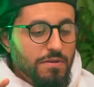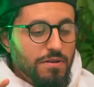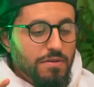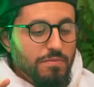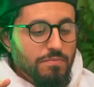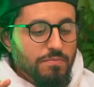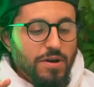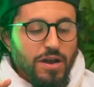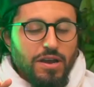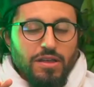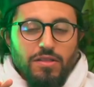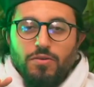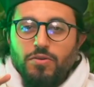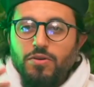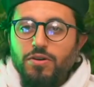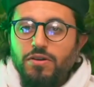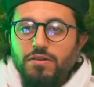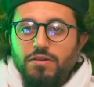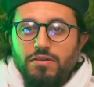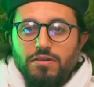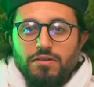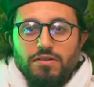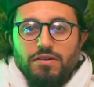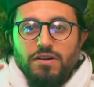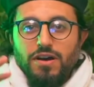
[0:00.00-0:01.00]
My
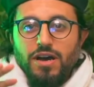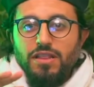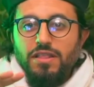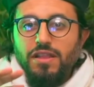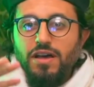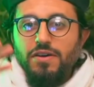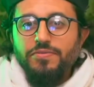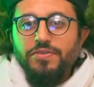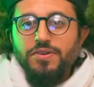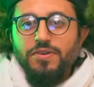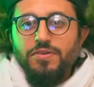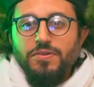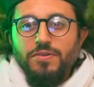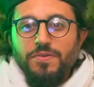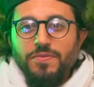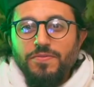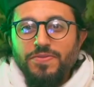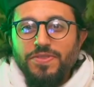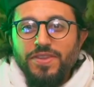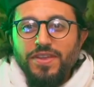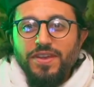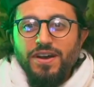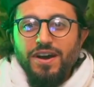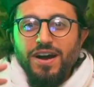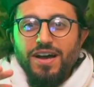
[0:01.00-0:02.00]
Lord, I love you.
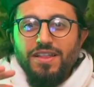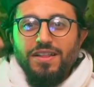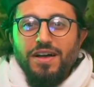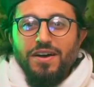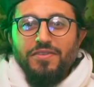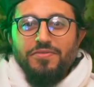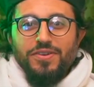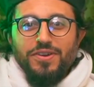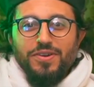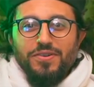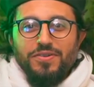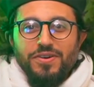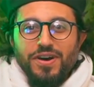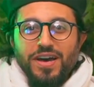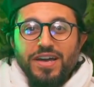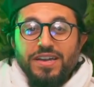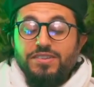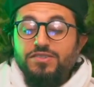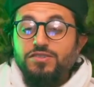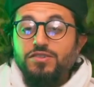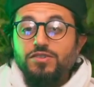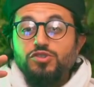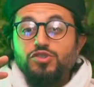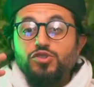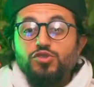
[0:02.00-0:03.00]
I love you. And he
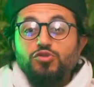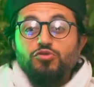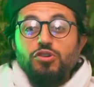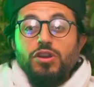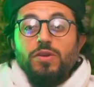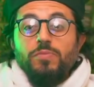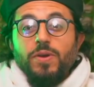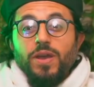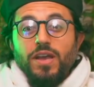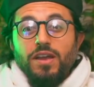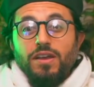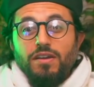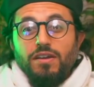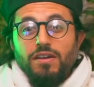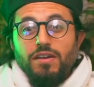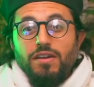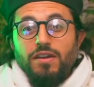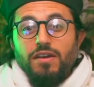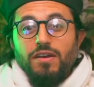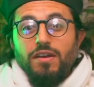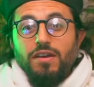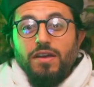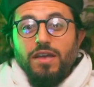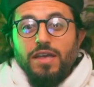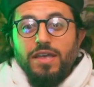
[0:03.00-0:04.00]
starts screaming.
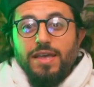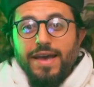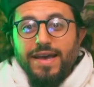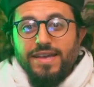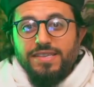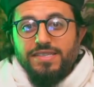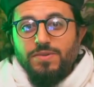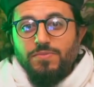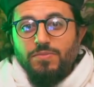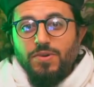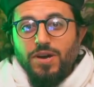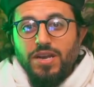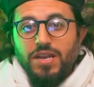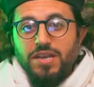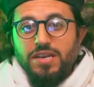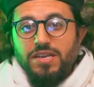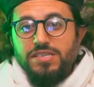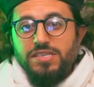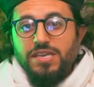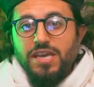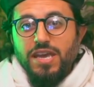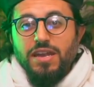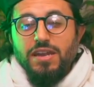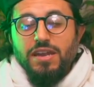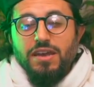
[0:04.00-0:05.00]
He has the money in
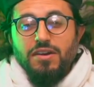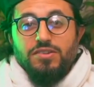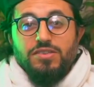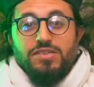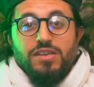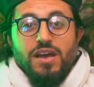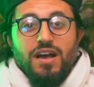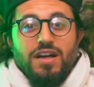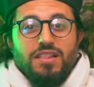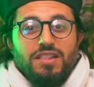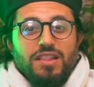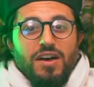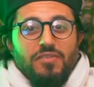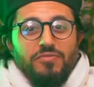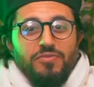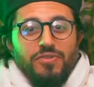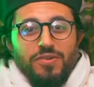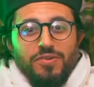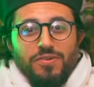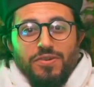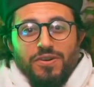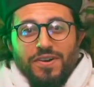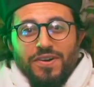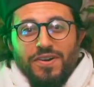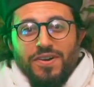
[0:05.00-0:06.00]
his hand now. He's like, I love
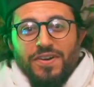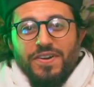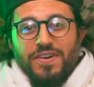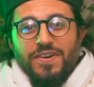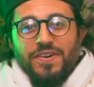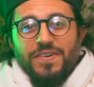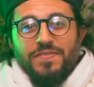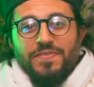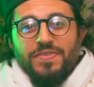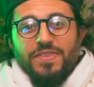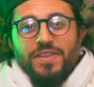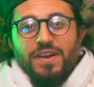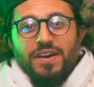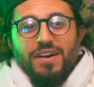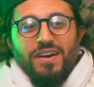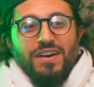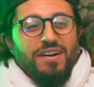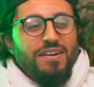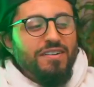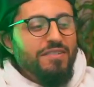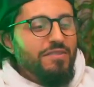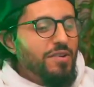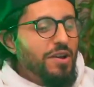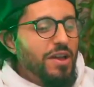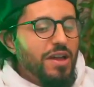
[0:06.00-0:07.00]
you.
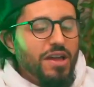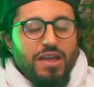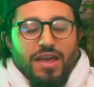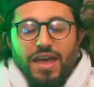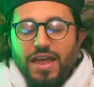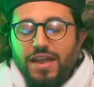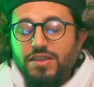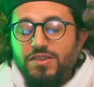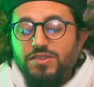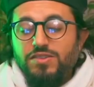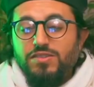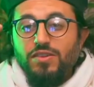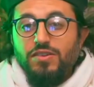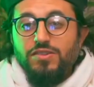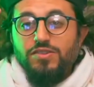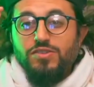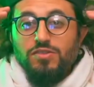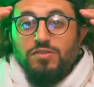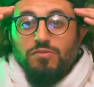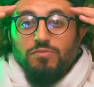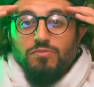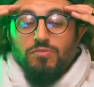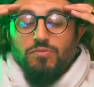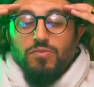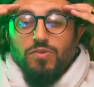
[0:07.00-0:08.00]
Uh, and he starts,
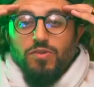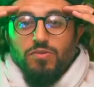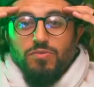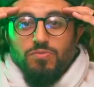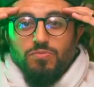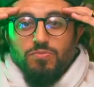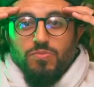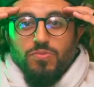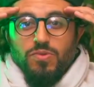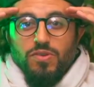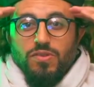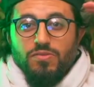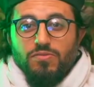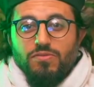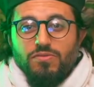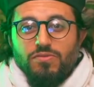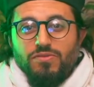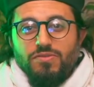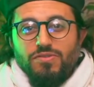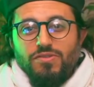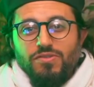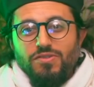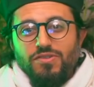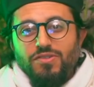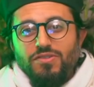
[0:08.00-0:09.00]

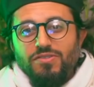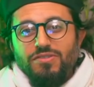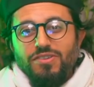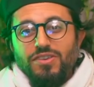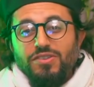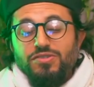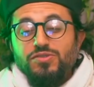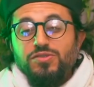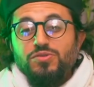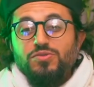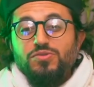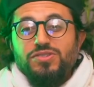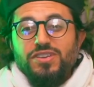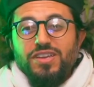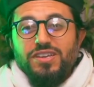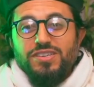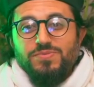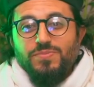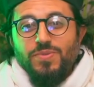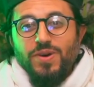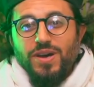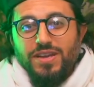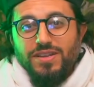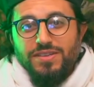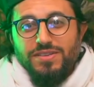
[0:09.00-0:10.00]
he's losing his
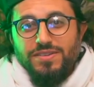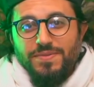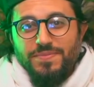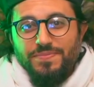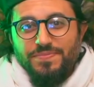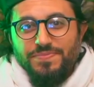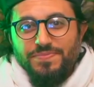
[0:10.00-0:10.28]
mind.